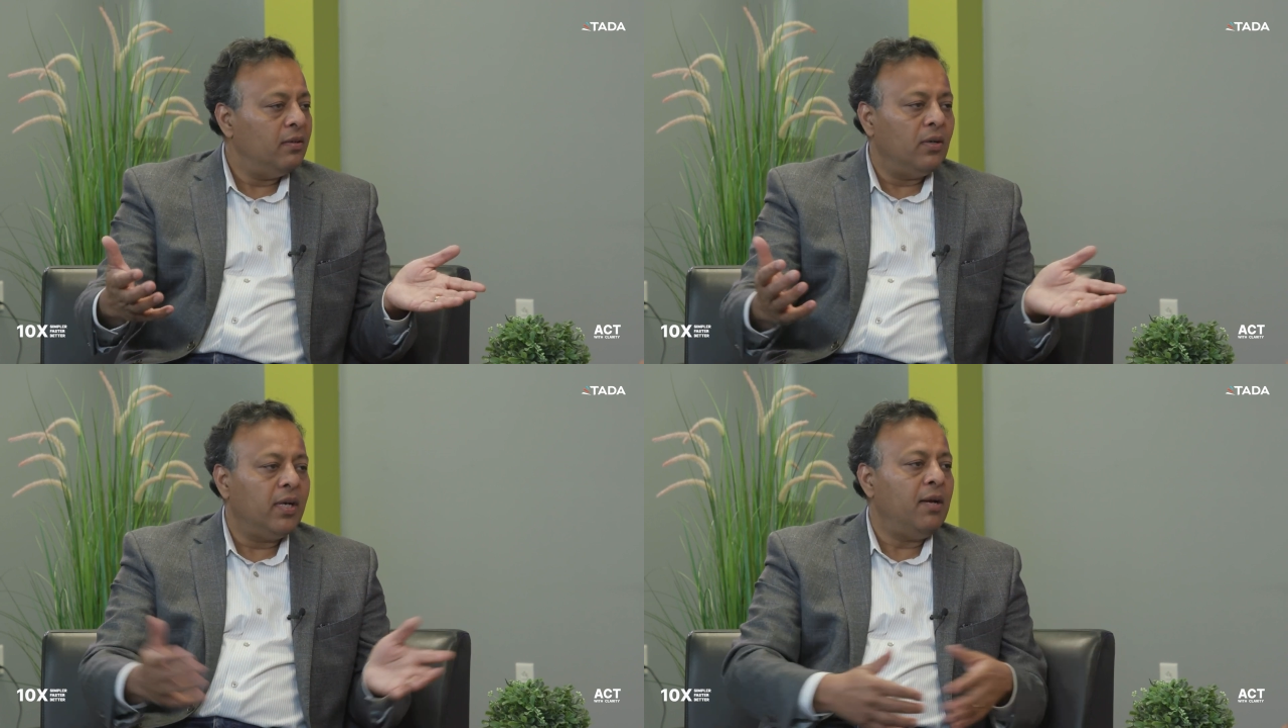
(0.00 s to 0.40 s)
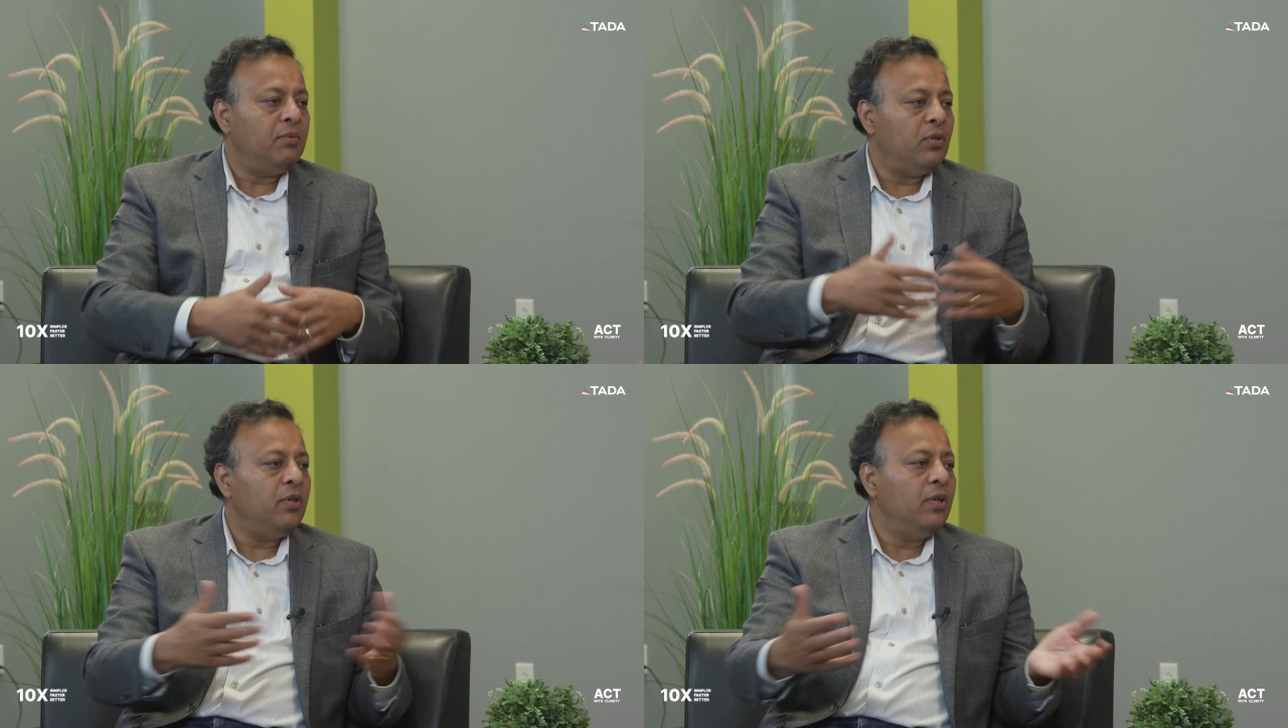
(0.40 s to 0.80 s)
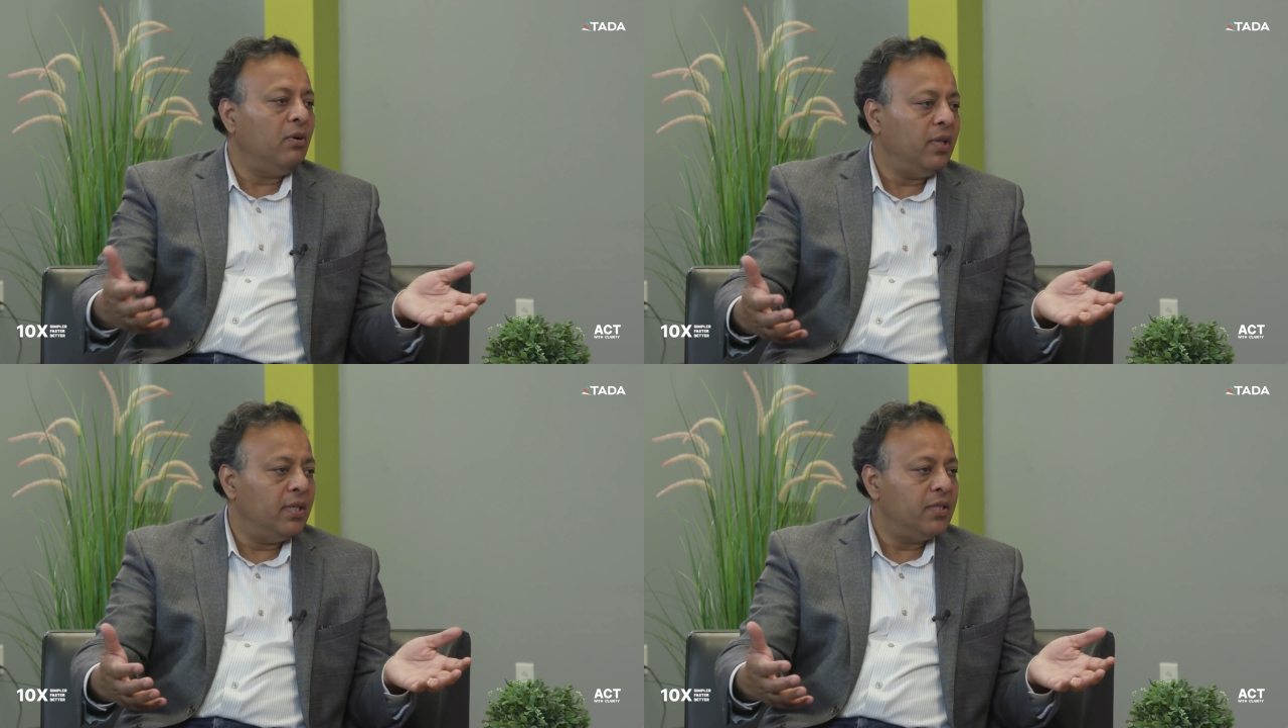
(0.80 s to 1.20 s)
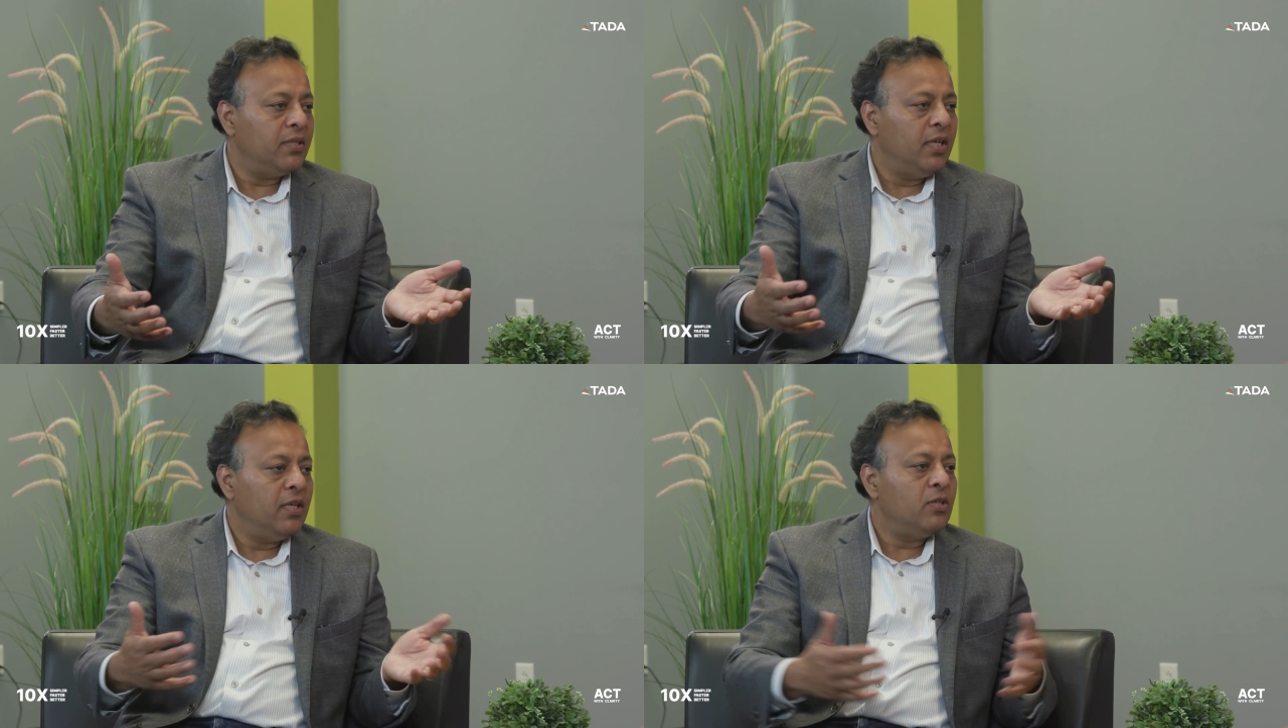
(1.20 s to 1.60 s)
Okay, I'm showing you all this,
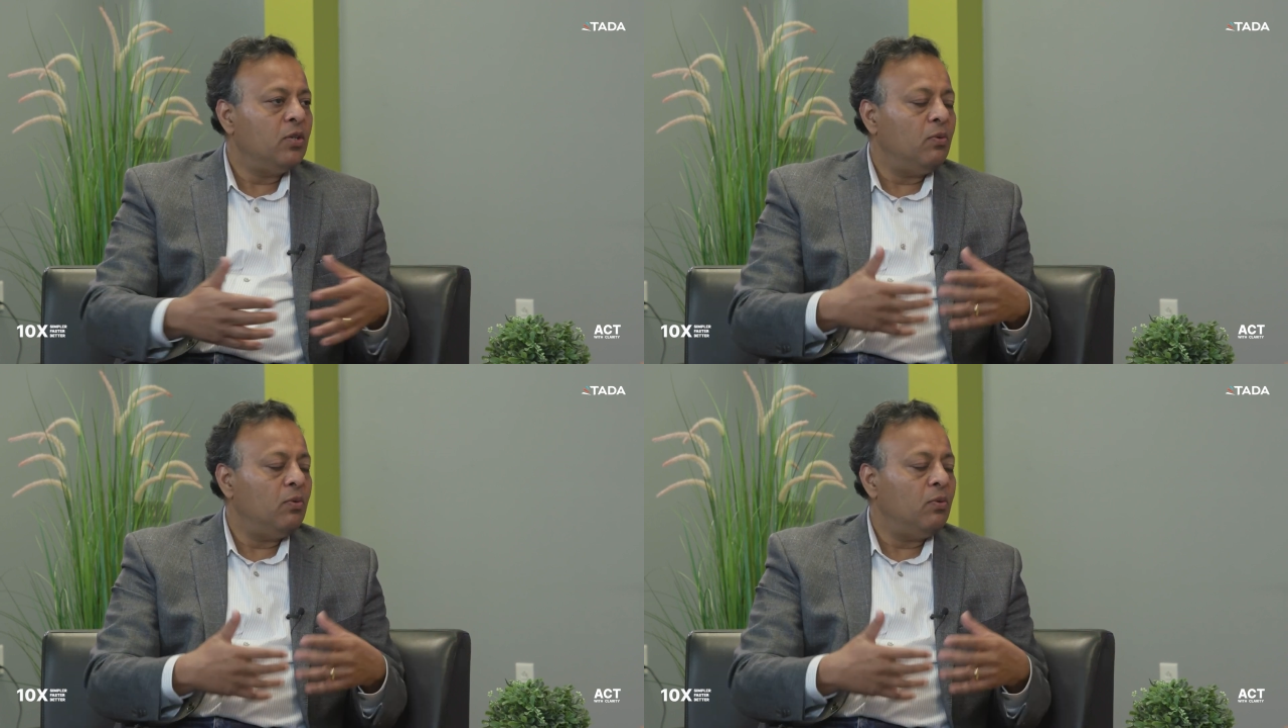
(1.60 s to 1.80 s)
so